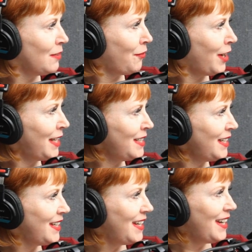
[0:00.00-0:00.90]
friend,
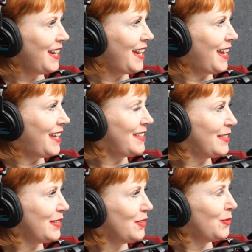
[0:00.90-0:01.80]

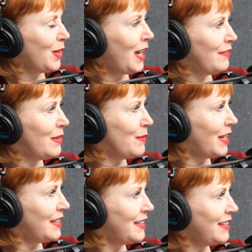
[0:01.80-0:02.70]
and we'll have him
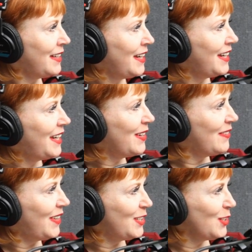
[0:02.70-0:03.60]
on here
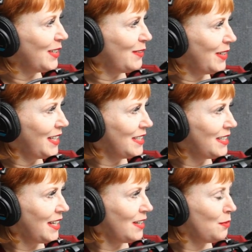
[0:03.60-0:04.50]
eventually when he's
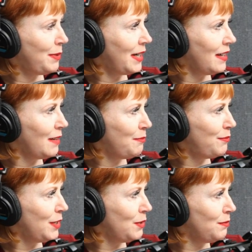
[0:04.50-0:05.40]
done opening up new